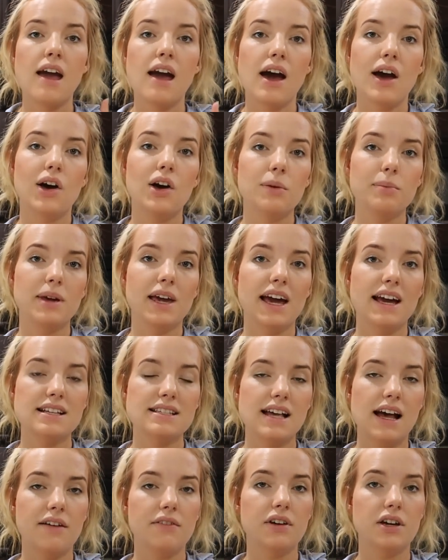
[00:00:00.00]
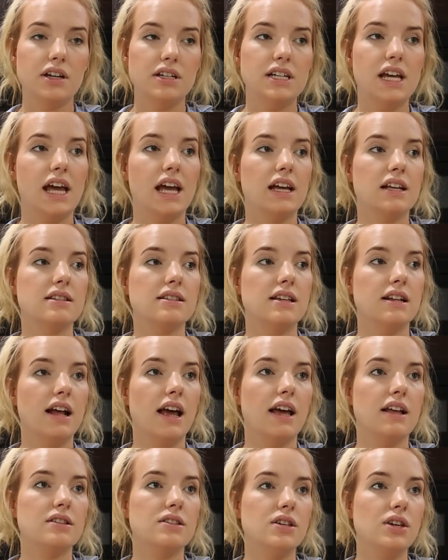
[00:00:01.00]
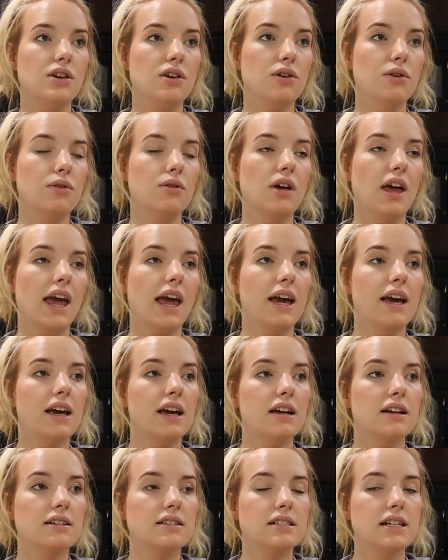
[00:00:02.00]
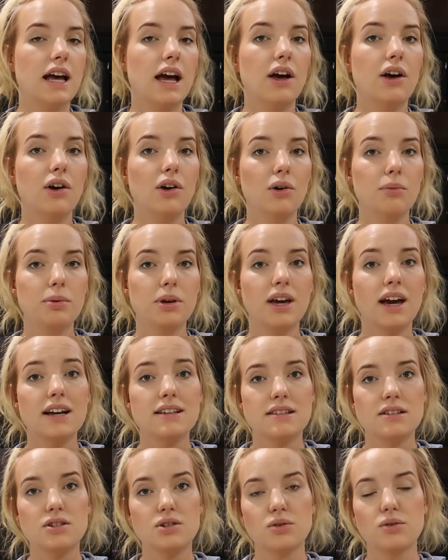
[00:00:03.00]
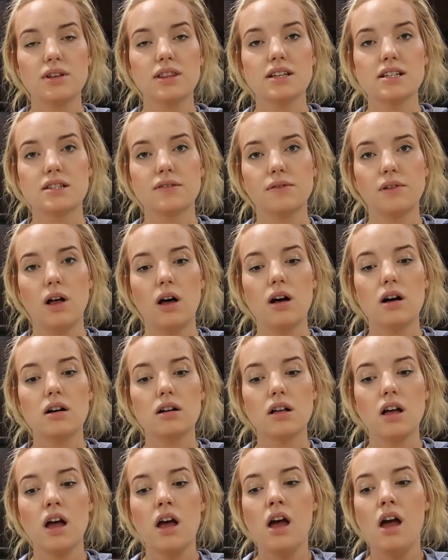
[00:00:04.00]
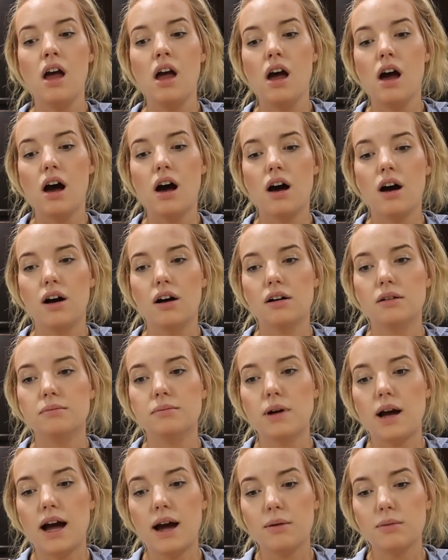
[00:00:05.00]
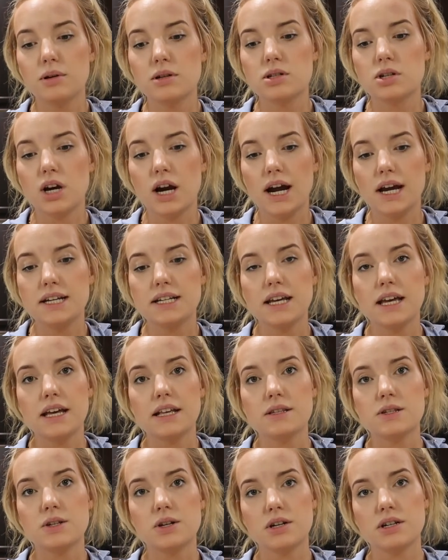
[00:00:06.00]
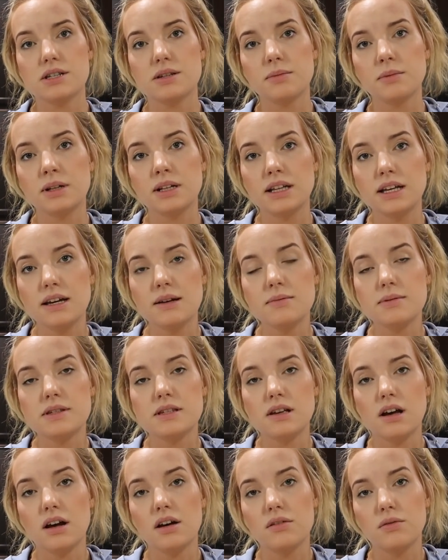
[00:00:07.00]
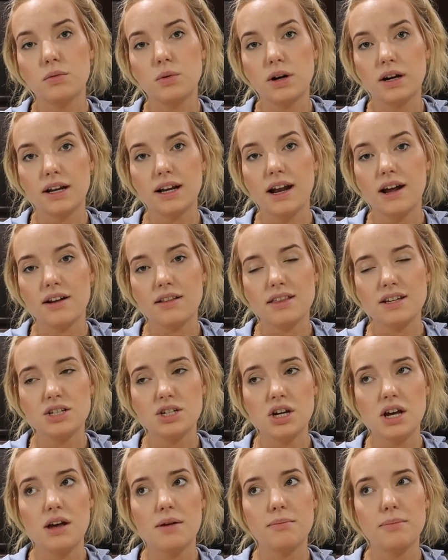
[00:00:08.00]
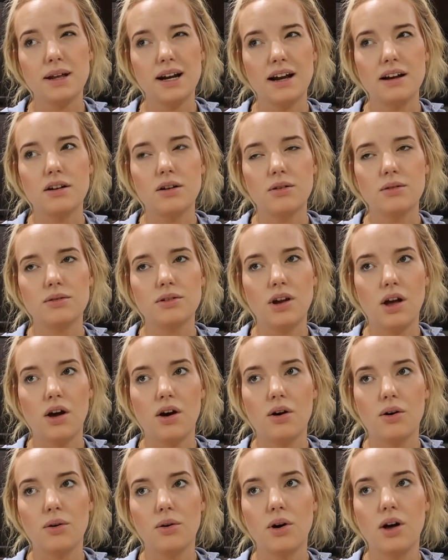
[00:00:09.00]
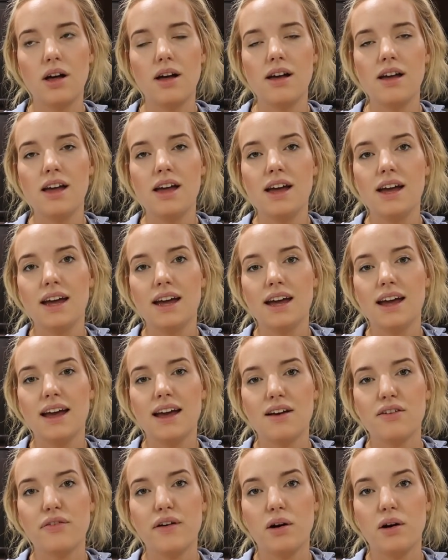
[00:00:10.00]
I hope you guys have a good day today too, and I hope you guys enjoyed this vlog. I will try to insert some clips of working out at the gym, but I don't know if